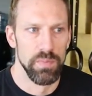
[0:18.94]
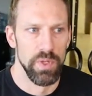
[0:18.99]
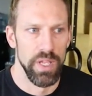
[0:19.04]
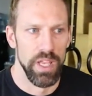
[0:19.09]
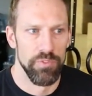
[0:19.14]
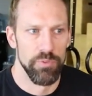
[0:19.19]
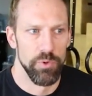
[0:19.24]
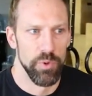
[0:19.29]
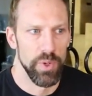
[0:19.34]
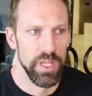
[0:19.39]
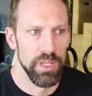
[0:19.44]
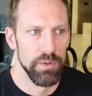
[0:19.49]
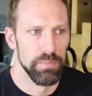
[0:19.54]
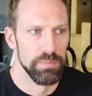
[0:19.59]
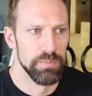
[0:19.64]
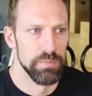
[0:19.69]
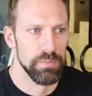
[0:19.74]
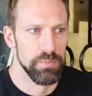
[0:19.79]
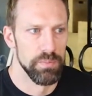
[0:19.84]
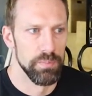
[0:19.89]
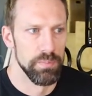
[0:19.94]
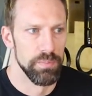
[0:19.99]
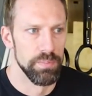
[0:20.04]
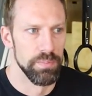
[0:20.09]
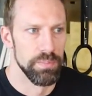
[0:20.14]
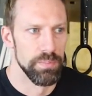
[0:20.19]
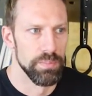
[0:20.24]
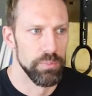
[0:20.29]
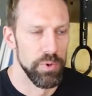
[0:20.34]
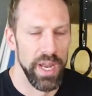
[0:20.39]
if we
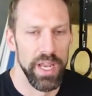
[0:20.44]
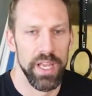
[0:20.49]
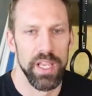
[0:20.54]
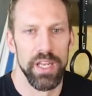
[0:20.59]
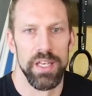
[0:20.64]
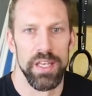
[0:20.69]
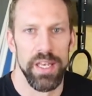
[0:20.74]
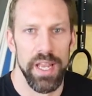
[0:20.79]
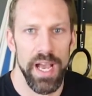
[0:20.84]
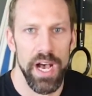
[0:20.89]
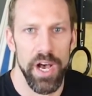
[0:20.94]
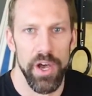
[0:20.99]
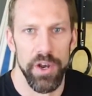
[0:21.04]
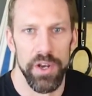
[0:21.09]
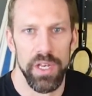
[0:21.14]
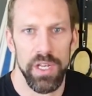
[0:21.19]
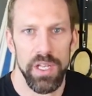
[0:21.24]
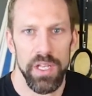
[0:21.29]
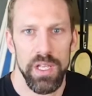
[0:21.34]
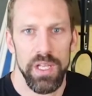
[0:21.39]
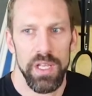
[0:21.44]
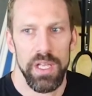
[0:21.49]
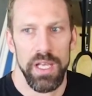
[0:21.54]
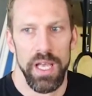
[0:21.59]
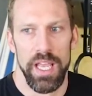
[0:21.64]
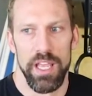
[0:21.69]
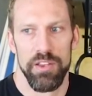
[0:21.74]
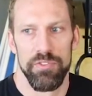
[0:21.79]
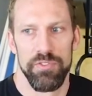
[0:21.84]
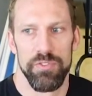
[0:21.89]
break it down,
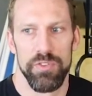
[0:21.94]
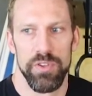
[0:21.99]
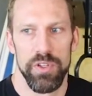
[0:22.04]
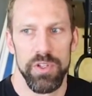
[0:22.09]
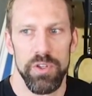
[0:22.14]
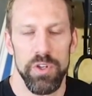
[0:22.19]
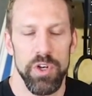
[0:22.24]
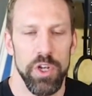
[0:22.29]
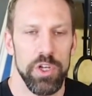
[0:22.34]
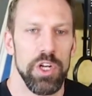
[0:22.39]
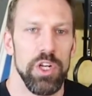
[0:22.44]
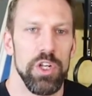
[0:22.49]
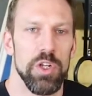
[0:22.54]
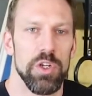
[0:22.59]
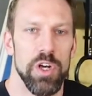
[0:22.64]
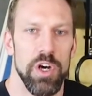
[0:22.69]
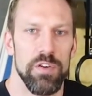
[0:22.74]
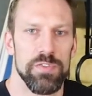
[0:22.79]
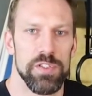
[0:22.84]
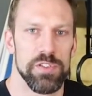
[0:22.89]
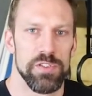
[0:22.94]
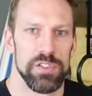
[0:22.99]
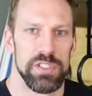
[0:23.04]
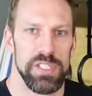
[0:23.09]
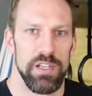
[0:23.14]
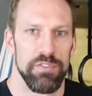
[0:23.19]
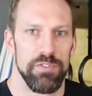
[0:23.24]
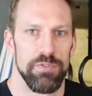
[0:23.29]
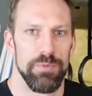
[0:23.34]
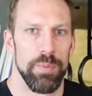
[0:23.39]
if you're not going to look after
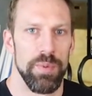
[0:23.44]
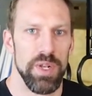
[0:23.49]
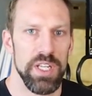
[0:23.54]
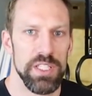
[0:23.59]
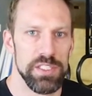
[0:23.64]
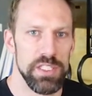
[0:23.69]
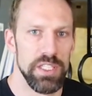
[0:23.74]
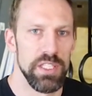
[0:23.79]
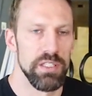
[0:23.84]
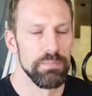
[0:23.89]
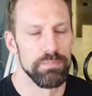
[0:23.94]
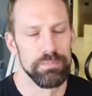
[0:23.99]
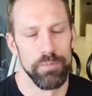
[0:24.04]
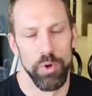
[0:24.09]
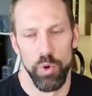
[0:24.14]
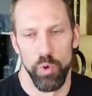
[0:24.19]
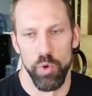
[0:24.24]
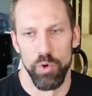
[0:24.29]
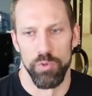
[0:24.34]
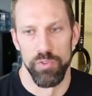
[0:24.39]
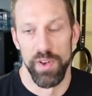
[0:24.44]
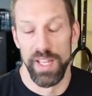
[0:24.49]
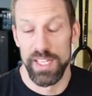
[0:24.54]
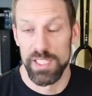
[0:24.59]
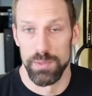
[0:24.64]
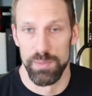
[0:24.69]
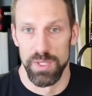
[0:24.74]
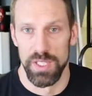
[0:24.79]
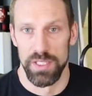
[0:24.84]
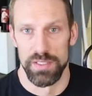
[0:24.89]
yourself mobility or
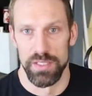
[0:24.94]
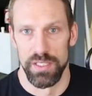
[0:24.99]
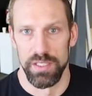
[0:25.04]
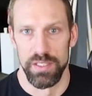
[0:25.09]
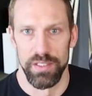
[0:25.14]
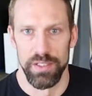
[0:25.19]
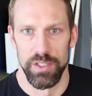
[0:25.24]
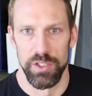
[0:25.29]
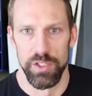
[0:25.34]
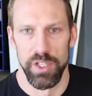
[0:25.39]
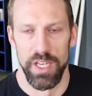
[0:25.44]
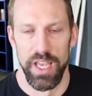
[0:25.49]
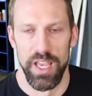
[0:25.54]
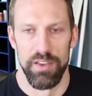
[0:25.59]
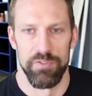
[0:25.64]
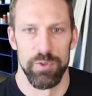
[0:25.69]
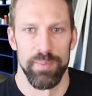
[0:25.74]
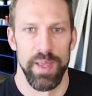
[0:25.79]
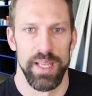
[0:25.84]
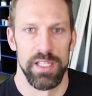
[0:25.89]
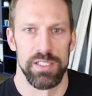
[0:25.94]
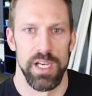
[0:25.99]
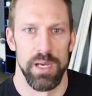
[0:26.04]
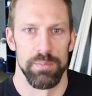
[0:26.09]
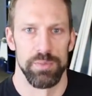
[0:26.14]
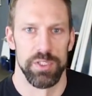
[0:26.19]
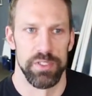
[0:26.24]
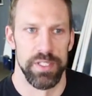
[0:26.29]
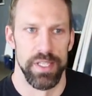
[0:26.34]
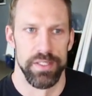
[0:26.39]
flexibility, you're going to have to make time
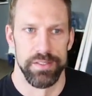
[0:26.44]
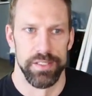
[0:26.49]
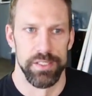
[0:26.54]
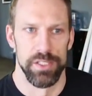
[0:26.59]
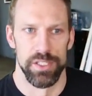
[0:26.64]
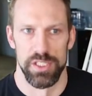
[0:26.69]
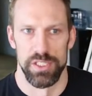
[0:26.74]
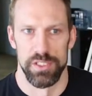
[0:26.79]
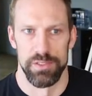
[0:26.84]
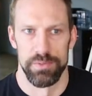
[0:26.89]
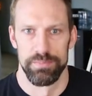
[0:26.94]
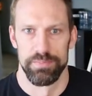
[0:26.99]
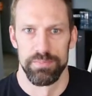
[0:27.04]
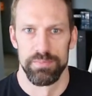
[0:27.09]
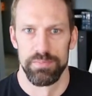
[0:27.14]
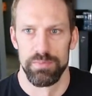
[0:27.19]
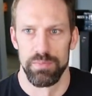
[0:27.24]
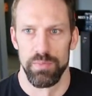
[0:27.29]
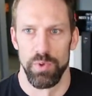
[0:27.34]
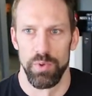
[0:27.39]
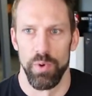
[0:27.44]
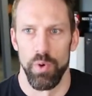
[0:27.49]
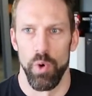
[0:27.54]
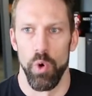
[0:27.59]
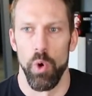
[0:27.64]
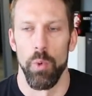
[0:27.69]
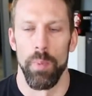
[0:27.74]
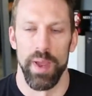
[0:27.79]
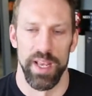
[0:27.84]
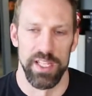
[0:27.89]
to get injured
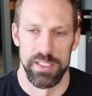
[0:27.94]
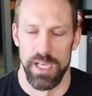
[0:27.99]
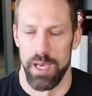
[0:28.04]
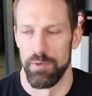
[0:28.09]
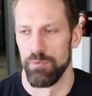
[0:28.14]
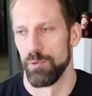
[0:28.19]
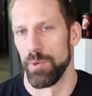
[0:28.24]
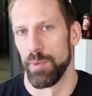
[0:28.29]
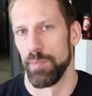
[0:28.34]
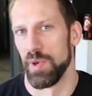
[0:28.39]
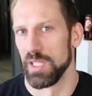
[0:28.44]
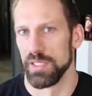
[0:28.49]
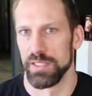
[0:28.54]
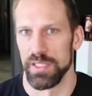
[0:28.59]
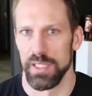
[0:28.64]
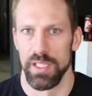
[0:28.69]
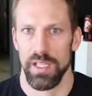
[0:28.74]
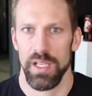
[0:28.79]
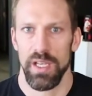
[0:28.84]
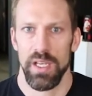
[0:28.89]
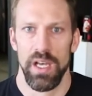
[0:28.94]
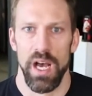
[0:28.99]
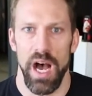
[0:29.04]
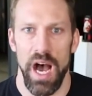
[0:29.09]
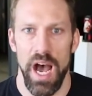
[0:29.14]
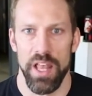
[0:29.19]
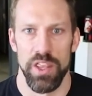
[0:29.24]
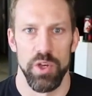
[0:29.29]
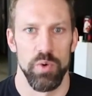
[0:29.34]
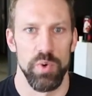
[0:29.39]
or make time for mobility.
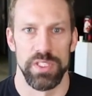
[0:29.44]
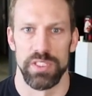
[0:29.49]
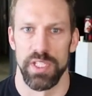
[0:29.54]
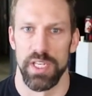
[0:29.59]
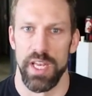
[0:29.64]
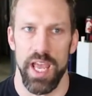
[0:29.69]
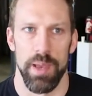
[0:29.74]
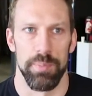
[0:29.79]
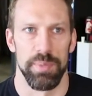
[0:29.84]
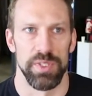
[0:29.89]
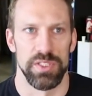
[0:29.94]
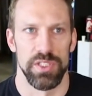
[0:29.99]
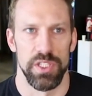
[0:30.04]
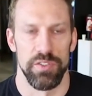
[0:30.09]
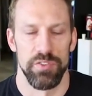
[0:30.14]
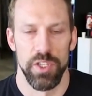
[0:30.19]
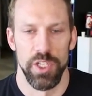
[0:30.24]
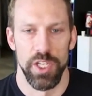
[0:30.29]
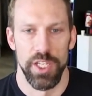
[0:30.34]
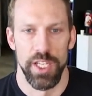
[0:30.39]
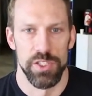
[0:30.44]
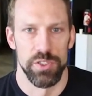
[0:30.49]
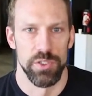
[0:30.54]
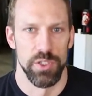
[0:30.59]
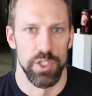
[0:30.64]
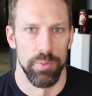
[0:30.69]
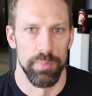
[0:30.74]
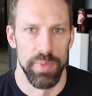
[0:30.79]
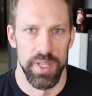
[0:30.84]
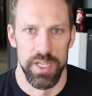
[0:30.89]
Either one's going to happen. So if you're going to get to a
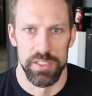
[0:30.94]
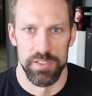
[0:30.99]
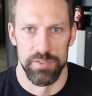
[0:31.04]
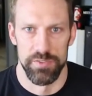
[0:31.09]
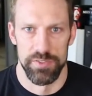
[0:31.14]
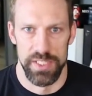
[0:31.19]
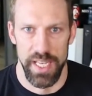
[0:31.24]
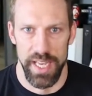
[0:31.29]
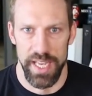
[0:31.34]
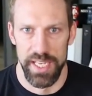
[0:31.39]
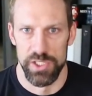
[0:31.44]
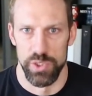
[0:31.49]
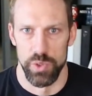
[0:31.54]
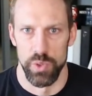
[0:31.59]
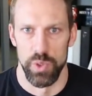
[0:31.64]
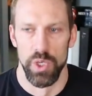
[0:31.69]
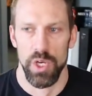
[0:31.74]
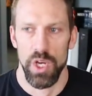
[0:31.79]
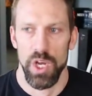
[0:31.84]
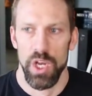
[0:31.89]
competitive stage or